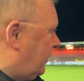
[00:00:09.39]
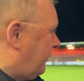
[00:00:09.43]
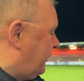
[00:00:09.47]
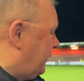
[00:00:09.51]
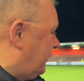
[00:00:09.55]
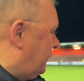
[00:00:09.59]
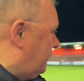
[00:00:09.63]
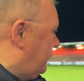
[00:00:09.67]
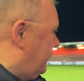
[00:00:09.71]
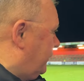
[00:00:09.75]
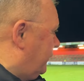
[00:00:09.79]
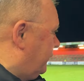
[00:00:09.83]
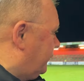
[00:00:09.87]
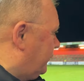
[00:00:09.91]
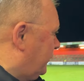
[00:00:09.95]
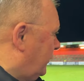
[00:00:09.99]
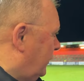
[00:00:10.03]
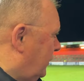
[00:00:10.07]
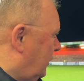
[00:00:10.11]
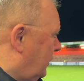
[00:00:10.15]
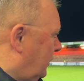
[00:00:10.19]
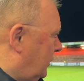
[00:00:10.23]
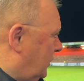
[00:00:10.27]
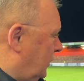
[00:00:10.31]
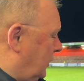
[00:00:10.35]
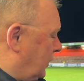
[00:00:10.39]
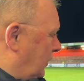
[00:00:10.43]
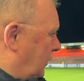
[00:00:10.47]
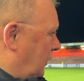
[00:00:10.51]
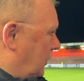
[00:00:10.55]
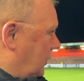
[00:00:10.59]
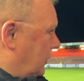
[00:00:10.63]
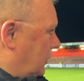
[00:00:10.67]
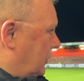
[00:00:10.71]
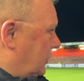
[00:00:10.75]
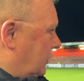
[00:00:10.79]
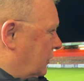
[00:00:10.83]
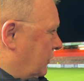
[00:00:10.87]
I think
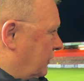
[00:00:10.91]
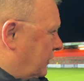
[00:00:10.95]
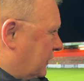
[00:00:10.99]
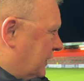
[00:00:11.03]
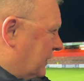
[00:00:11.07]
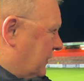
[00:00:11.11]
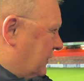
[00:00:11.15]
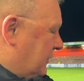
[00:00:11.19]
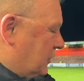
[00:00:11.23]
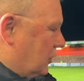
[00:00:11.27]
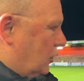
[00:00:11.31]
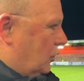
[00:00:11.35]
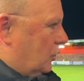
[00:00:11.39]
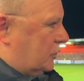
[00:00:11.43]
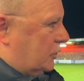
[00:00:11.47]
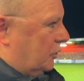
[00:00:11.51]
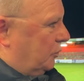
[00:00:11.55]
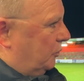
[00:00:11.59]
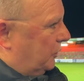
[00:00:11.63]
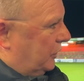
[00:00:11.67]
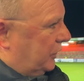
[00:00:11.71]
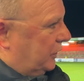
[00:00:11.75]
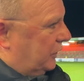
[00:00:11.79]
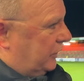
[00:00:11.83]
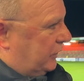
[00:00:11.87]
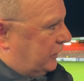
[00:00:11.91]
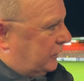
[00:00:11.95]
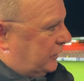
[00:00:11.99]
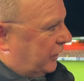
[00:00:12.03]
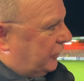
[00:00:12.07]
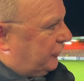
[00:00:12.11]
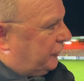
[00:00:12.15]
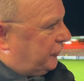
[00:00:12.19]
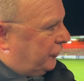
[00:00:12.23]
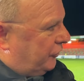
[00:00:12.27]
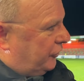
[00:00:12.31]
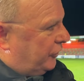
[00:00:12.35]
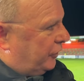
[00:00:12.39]
they get the goal completely
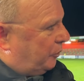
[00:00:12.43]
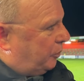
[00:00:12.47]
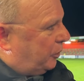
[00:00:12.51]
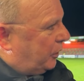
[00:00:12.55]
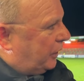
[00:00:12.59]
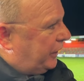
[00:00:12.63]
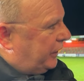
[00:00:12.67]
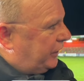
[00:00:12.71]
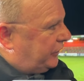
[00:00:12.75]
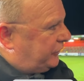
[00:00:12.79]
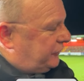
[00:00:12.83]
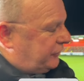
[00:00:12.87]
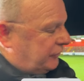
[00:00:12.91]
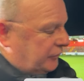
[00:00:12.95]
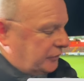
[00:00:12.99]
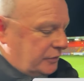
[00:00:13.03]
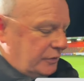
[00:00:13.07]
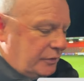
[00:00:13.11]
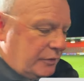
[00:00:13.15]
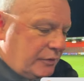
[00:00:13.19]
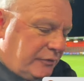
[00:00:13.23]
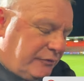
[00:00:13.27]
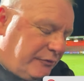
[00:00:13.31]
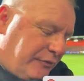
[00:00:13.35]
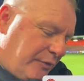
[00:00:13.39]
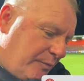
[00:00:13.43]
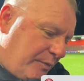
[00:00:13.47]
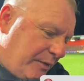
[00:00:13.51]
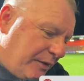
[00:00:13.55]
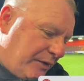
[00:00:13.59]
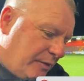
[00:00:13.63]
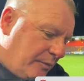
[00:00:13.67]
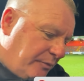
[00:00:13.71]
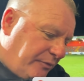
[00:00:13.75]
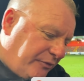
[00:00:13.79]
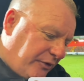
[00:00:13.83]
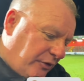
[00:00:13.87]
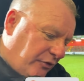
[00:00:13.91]
against their own play to bring
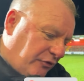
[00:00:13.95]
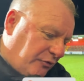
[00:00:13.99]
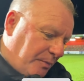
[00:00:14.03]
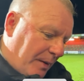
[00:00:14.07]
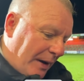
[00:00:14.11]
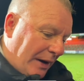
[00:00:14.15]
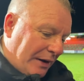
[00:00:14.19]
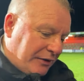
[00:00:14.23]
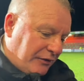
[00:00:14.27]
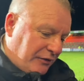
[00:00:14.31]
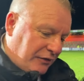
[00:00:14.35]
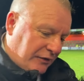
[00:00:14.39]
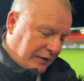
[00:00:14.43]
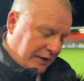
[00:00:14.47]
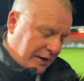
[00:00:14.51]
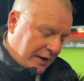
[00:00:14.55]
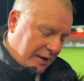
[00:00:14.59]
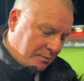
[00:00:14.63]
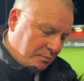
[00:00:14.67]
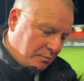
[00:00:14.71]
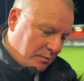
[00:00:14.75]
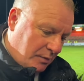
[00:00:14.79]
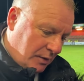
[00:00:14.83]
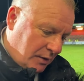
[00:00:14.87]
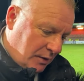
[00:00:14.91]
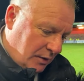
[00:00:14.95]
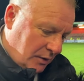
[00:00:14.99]
themselves back in the game.